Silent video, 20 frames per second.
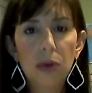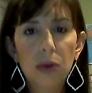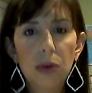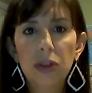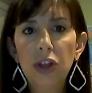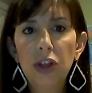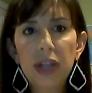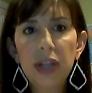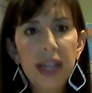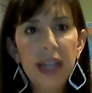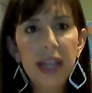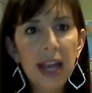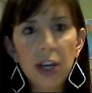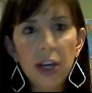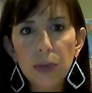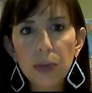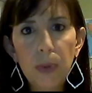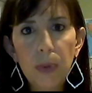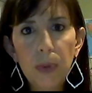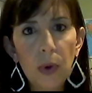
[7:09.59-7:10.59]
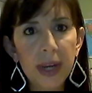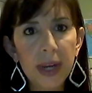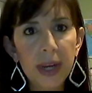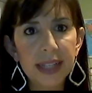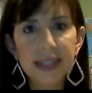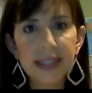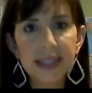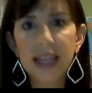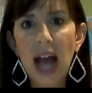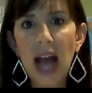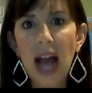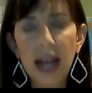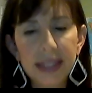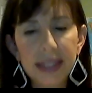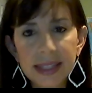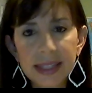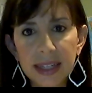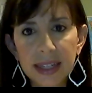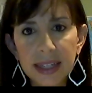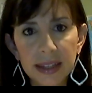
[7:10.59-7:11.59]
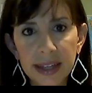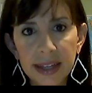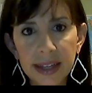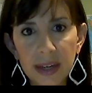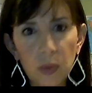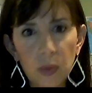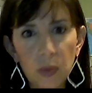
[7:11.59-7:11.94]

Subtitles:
Looking at your points constantly,